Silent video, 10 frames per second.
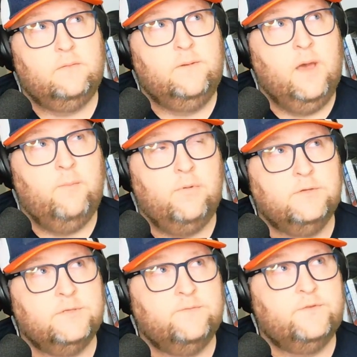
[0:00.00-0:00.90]

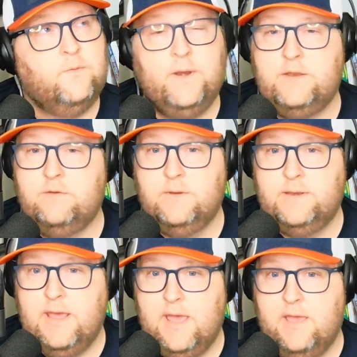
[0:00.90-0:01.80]
numbers of 22
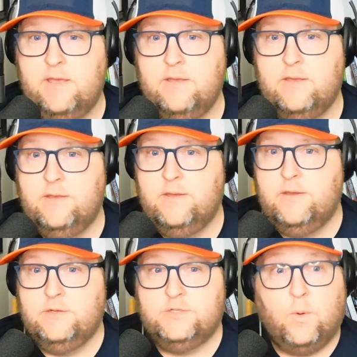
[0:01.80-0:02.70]
a day,
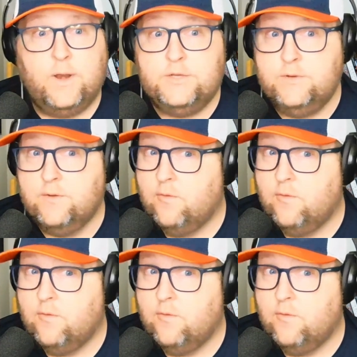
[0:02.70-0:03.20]
22 mm-hmm.